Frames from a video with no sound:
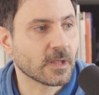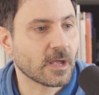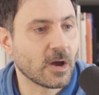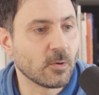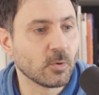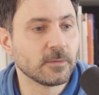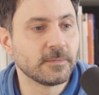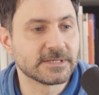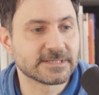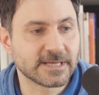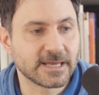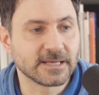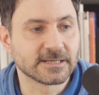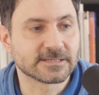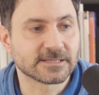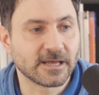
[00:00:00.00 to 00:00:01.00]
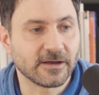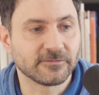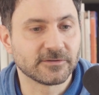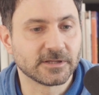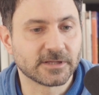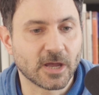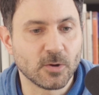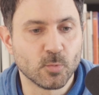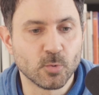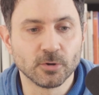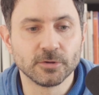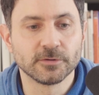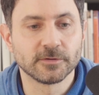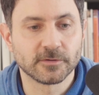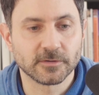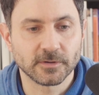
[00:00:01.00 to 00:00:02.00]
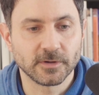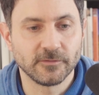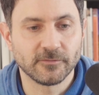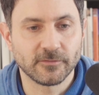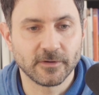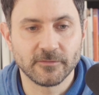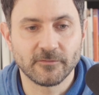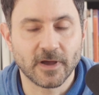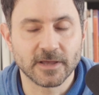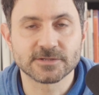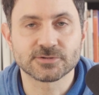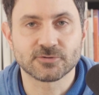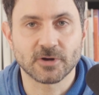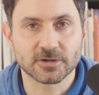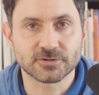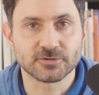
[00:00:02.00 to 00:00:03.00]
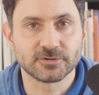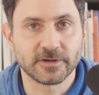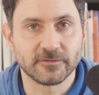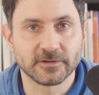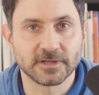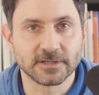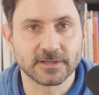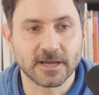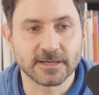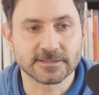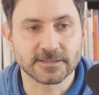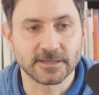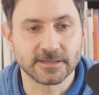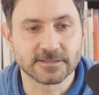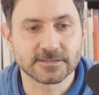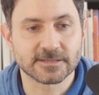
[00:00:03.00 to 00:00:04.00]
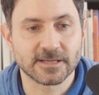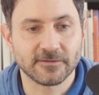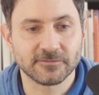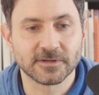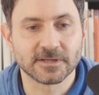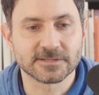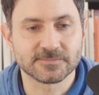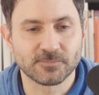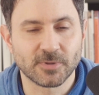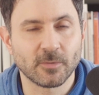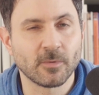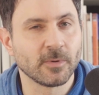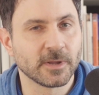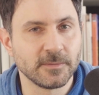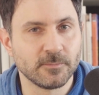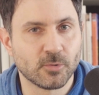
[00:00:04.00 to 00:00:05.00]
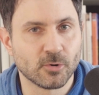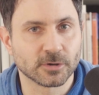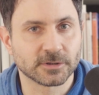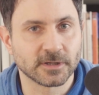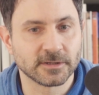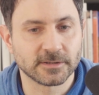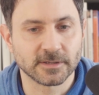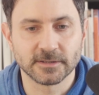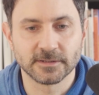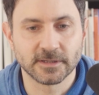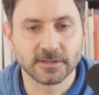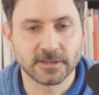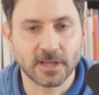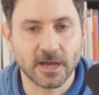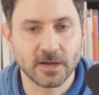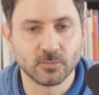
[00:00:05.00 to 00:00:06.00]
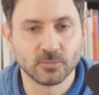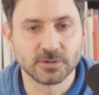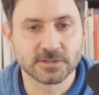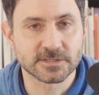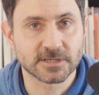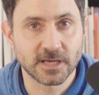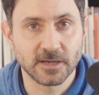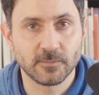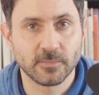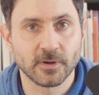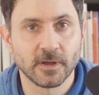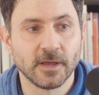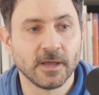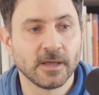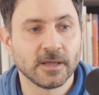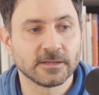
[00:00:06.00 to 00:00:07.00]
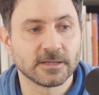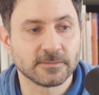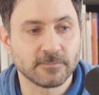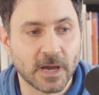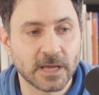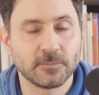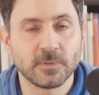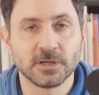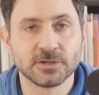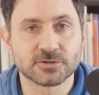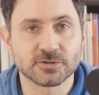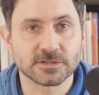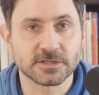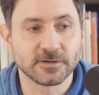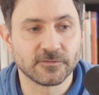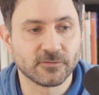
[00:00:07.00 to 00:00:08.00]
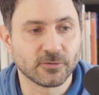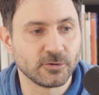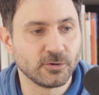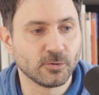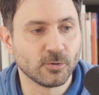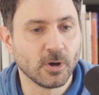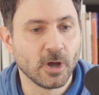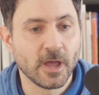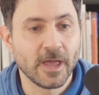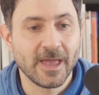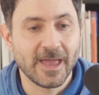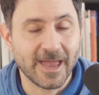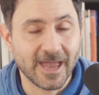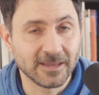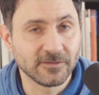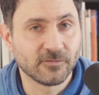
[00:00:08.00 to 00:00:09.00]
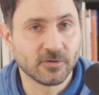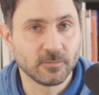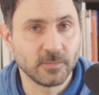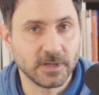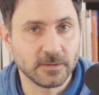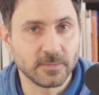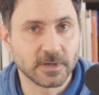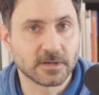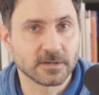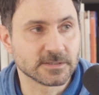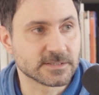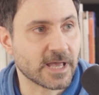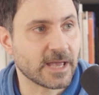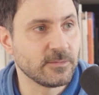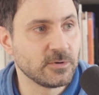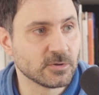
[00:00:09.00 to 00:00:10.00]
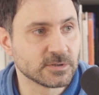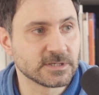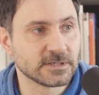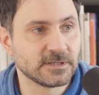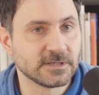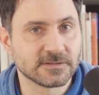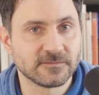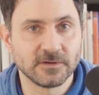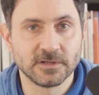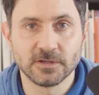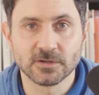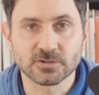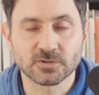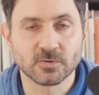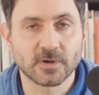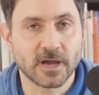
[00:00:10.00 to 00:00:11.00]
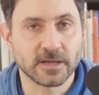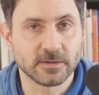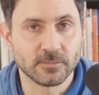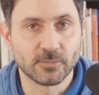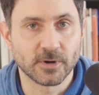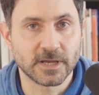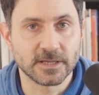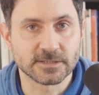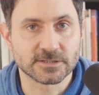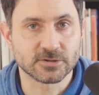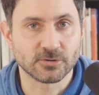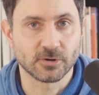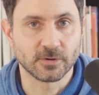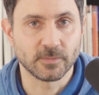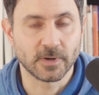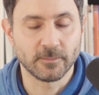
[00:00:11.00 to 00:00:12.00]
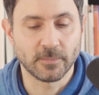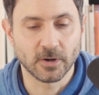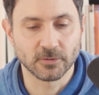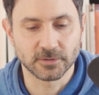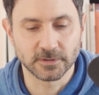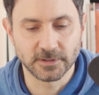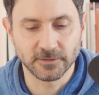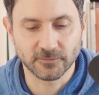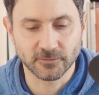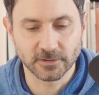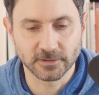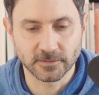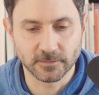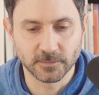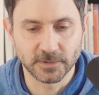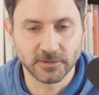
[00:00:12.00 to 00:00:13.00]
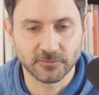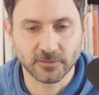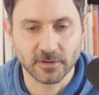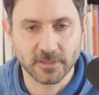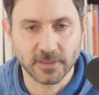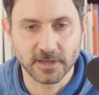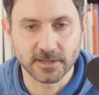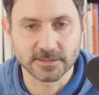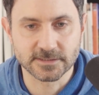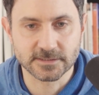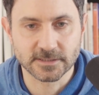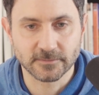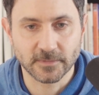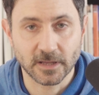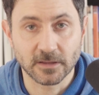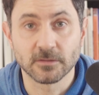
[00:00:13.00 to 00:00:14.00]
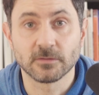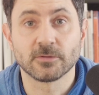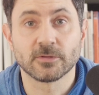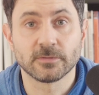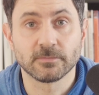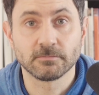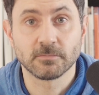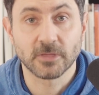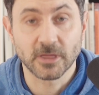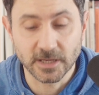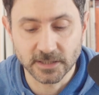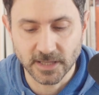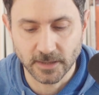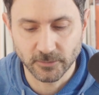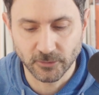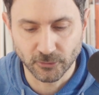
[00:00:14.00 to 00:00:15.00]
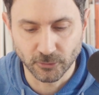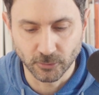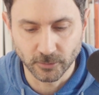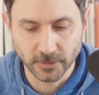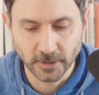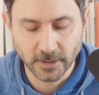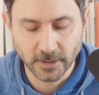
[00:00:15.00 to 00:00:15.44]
I will be saying stuff that I wouldn't if, if I structured everything nicely and stuff that's probably important and then I would skip that might be interesting for you and for me because I'm using these videos to kind of brainstorm about different different things and think them through.